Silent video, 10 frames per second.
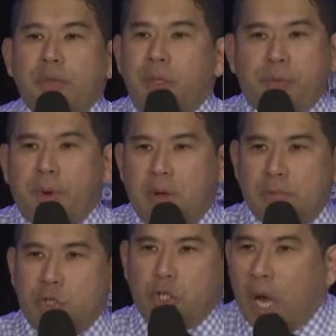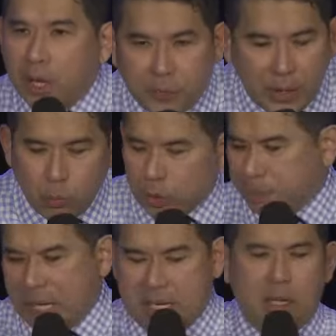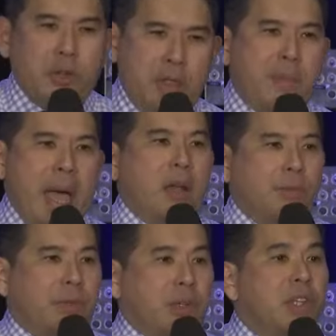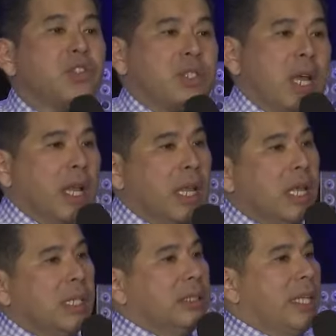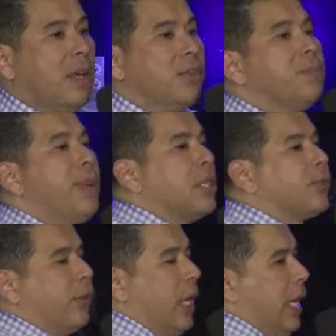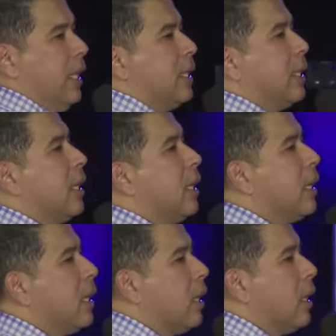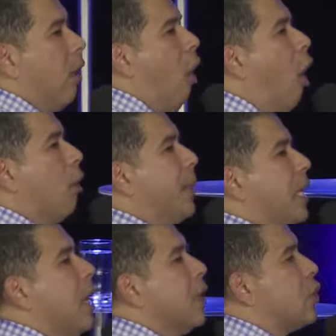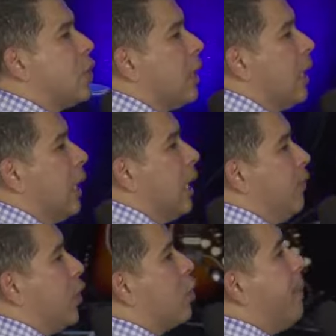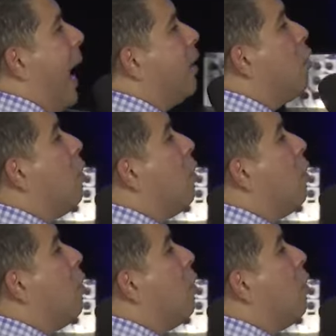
the throne. Jonathan would be killed on the battlefield, his son, David's best friend. All because this man who